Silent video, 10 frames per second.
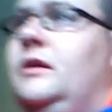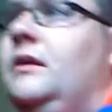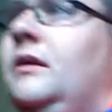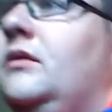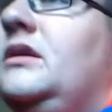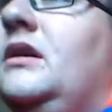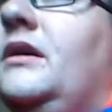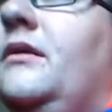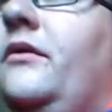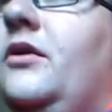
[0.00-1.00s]
It looks like
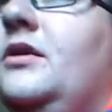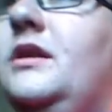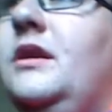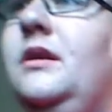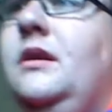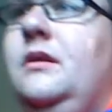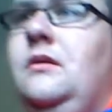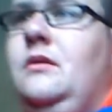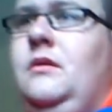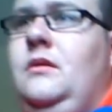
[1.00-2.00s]
a reverse DT
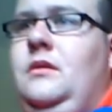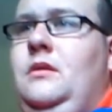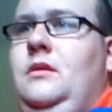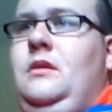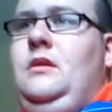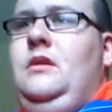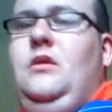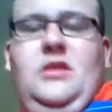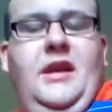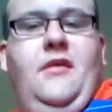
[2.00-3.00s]

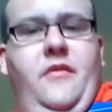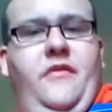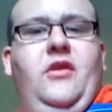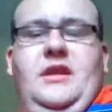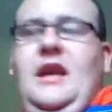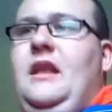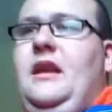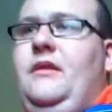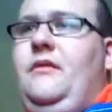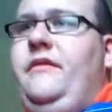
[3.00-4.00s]
looks like a reverse, yeah,
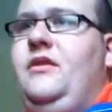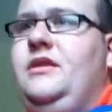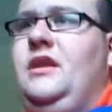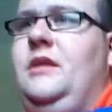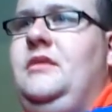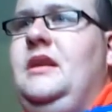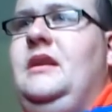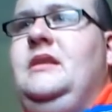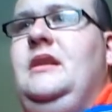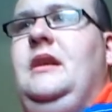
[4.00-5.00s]
like a reverse type
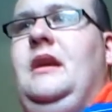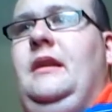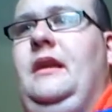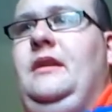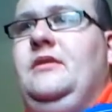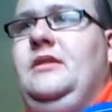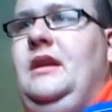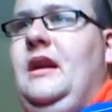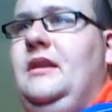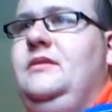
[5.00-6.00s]
DDT. Yeah, he does it
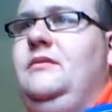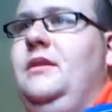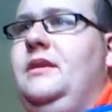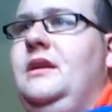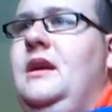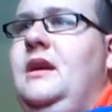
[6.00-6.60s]
again twice.